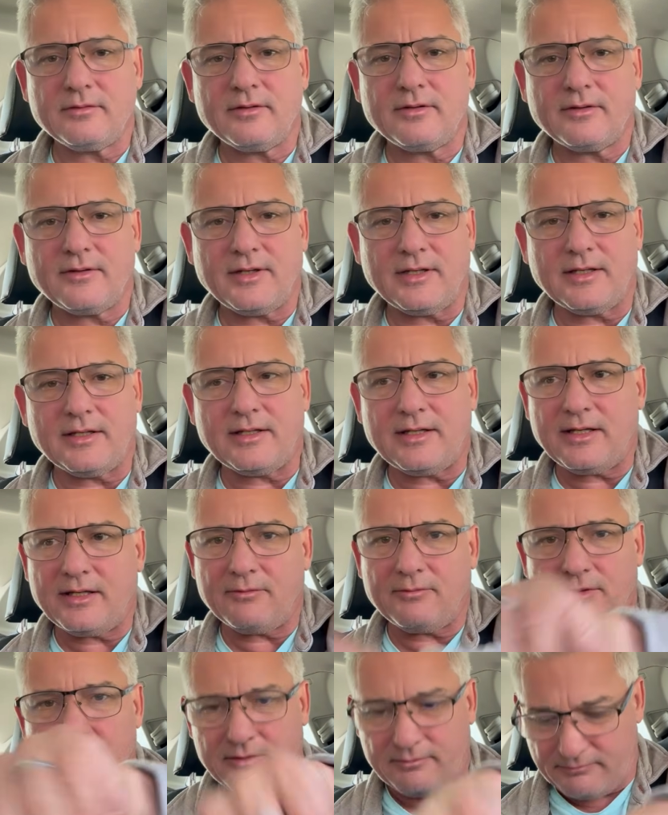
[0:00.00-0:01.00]
thing in here.
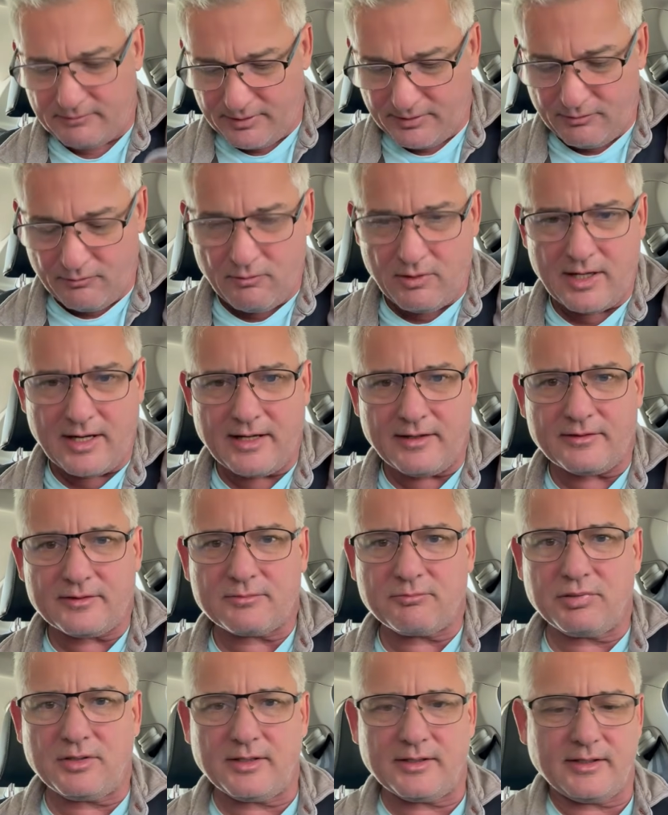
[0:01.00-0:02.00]
We can run the wires,
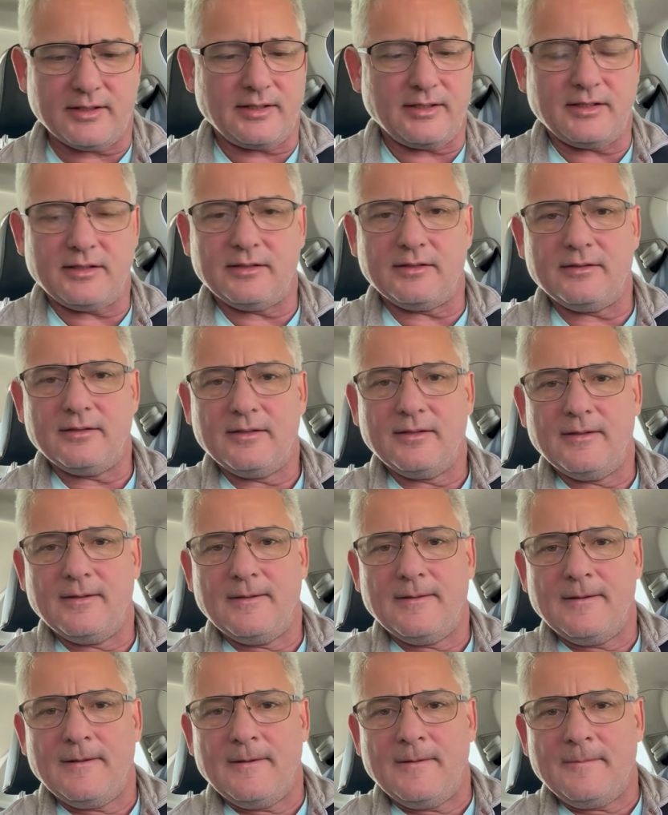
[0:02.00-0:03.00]
plug it in
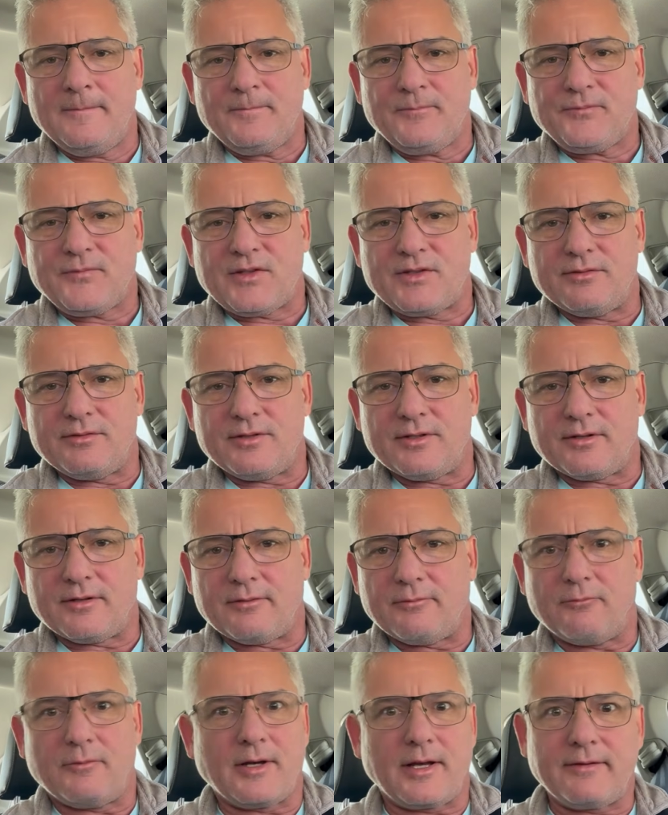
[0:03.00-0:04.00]
to your,
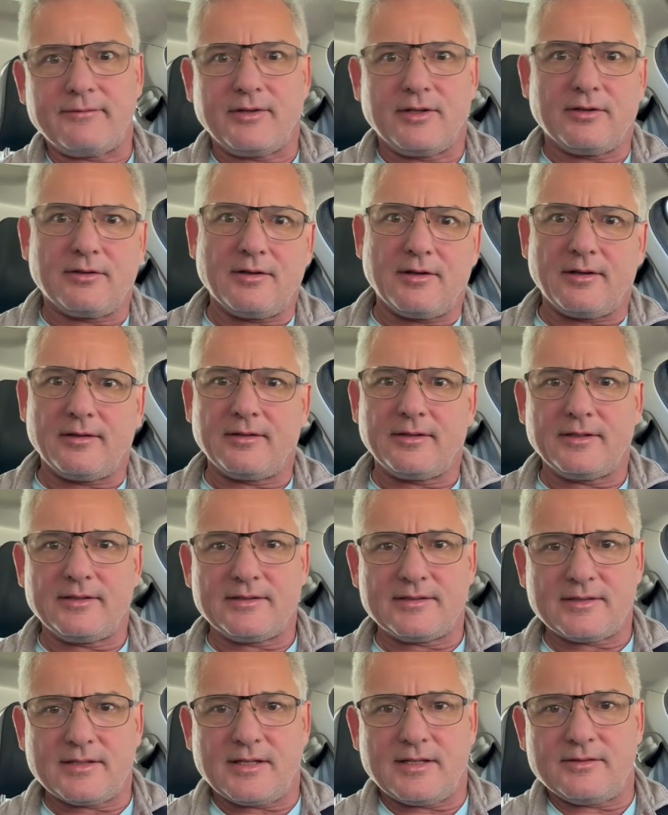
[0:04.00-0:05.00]
whatever you call it,
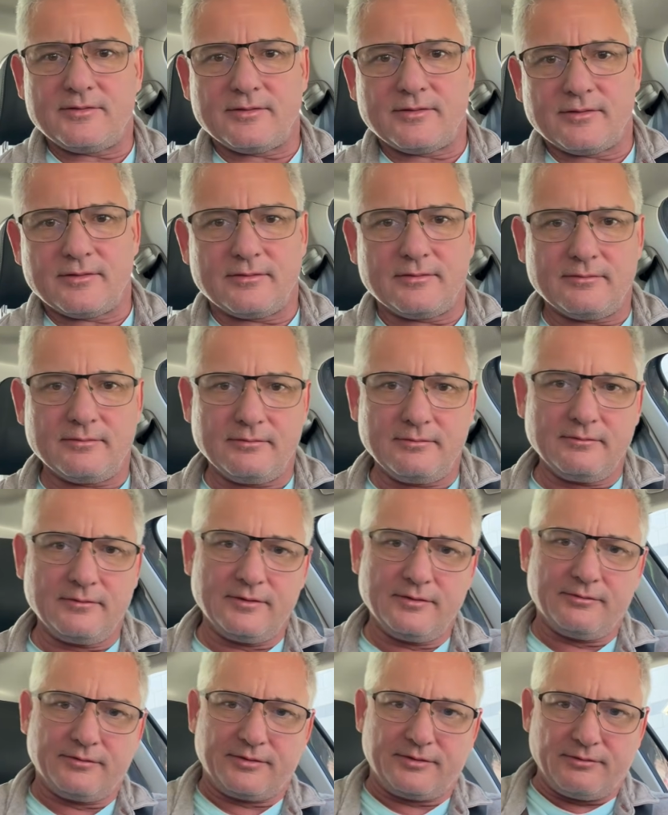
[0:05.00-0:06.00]
inside your
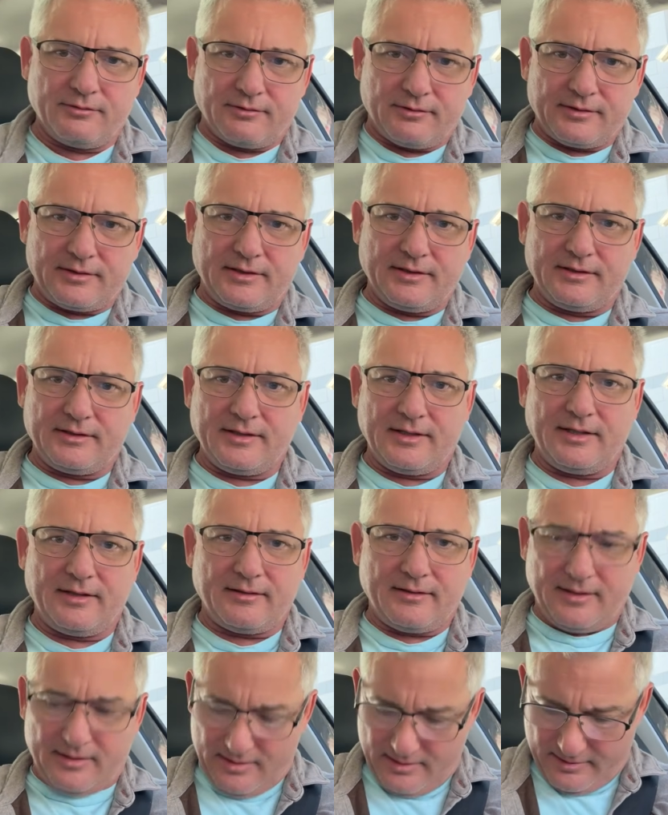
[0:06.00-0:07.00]
little storage container
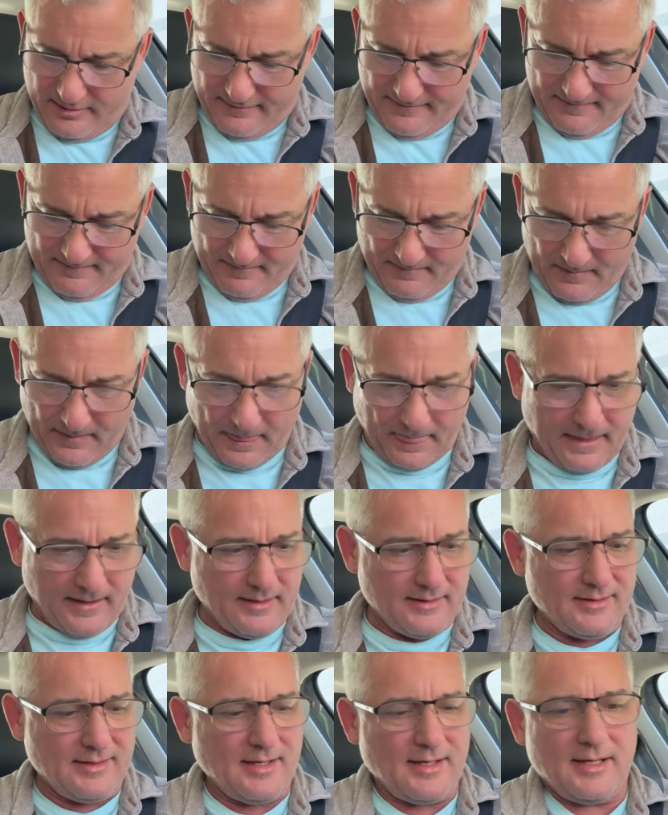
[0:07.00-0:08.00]
here.
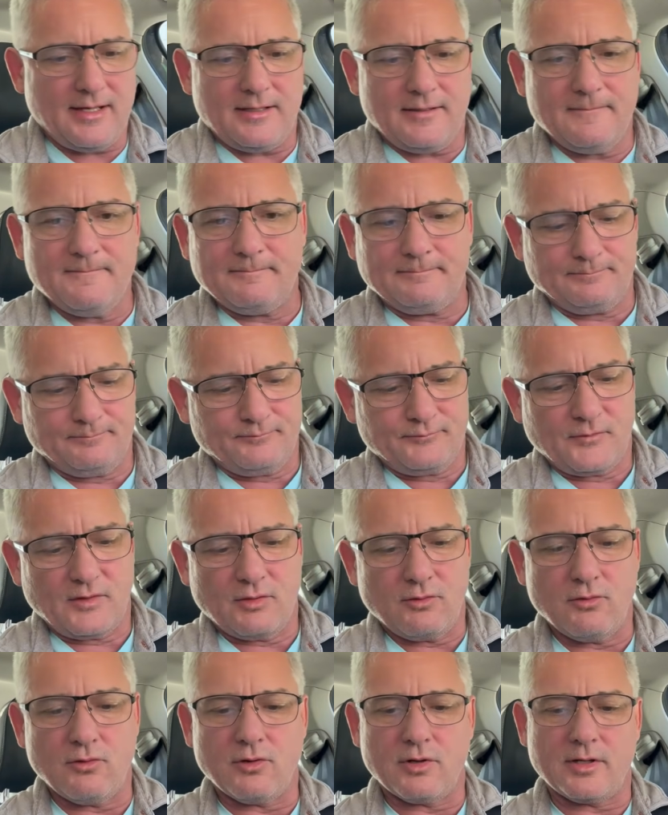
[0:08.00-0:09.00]
And then,
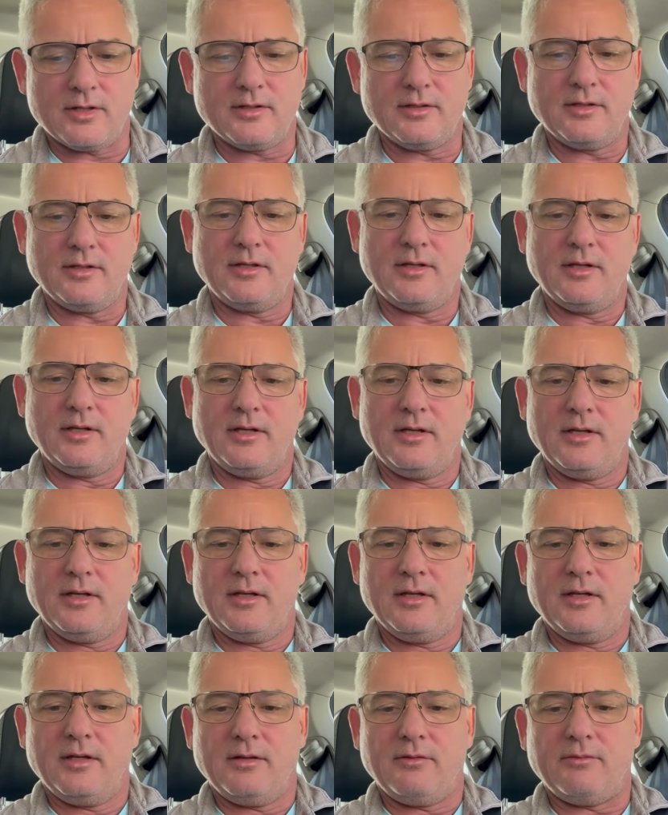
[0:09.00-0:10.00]
or
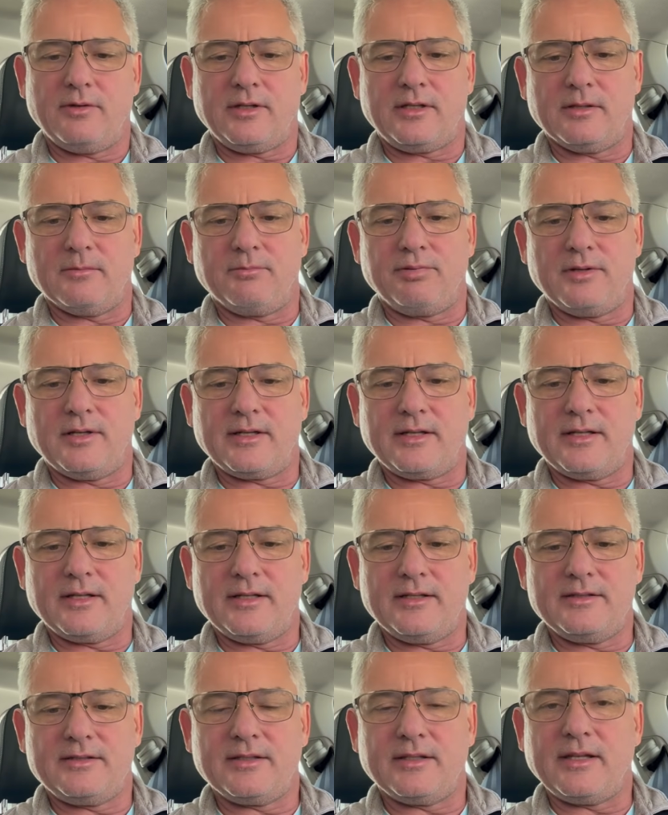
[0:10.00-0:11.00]
we can plug it
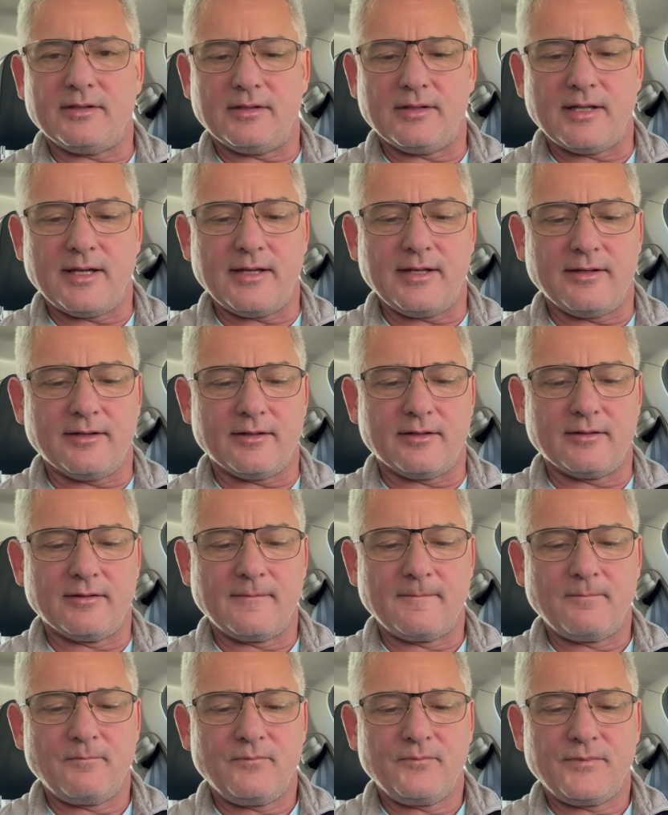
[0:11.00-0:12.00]
into the lighter,
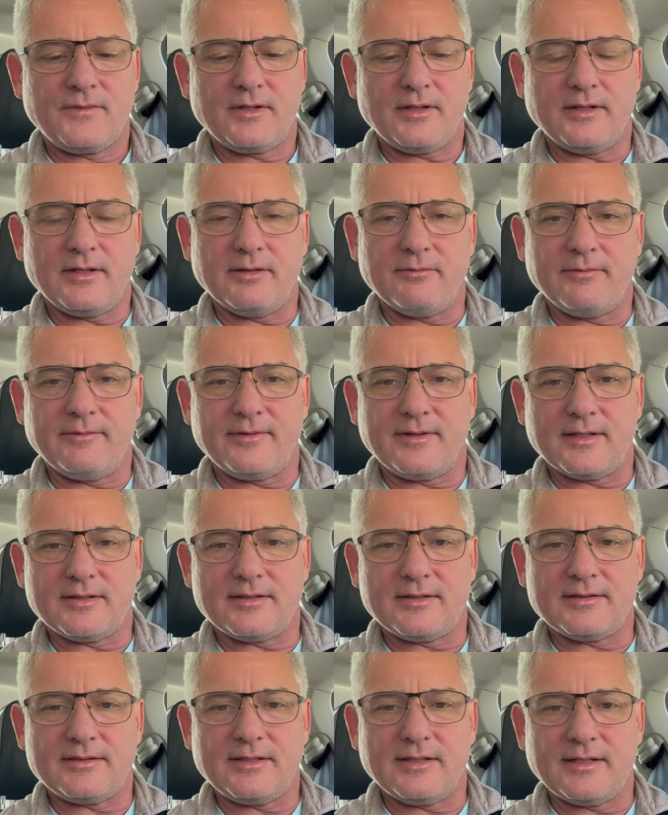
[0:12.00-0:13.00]
and then we've got
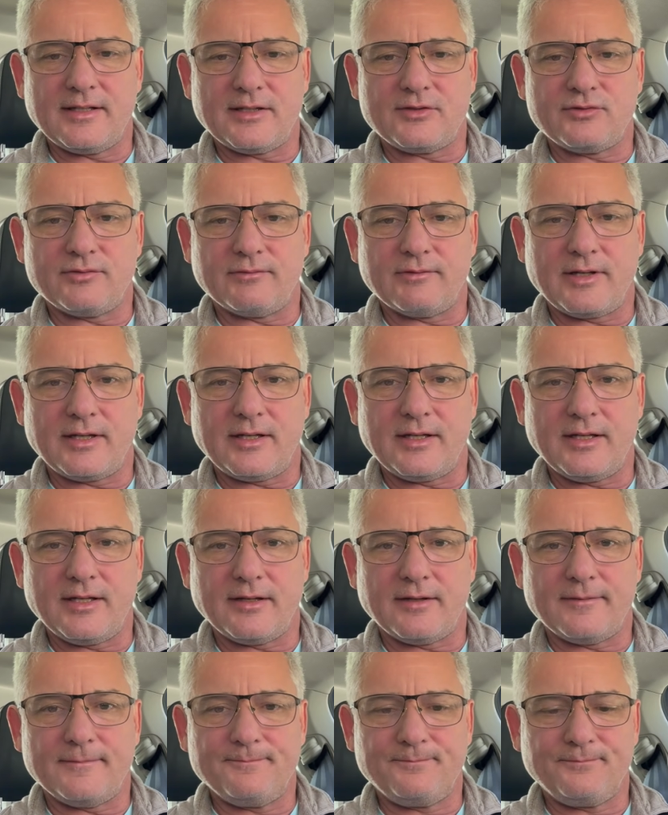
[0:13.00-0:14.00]
this connection right here,